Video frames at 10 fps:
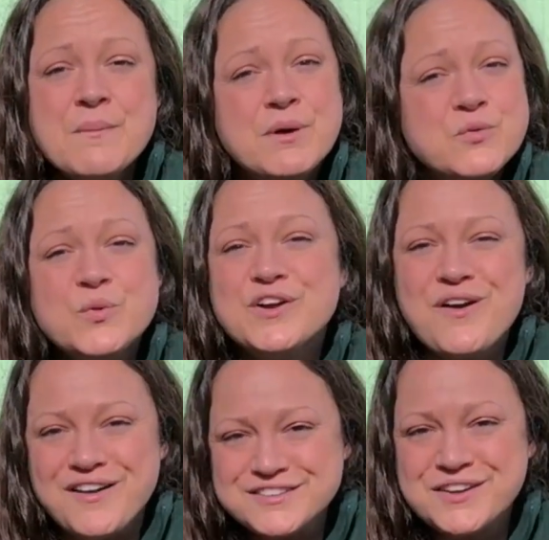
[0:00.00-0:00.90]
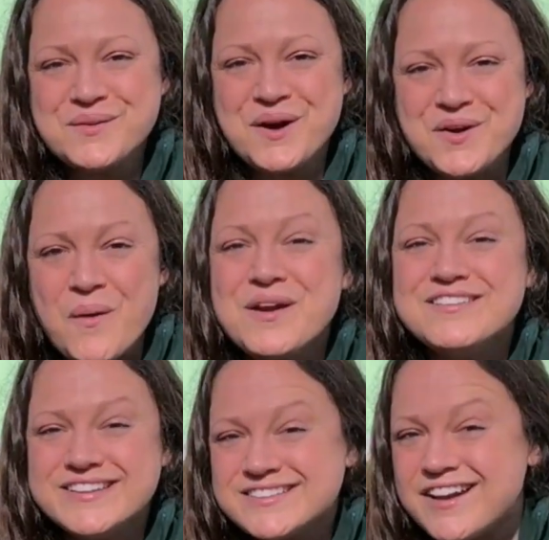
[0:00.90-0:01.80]
but we are also going
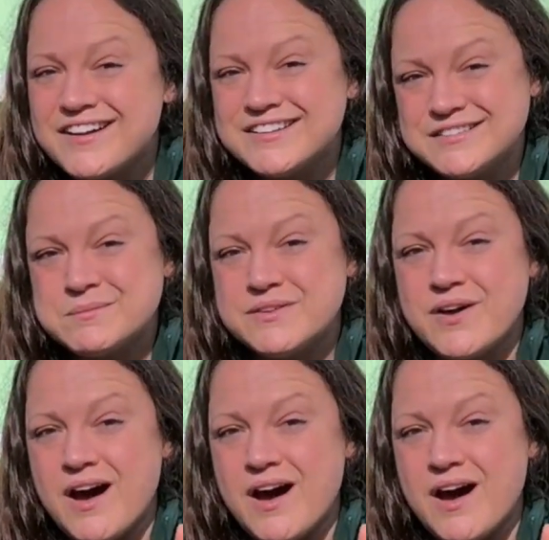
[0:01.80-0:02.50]
to start some of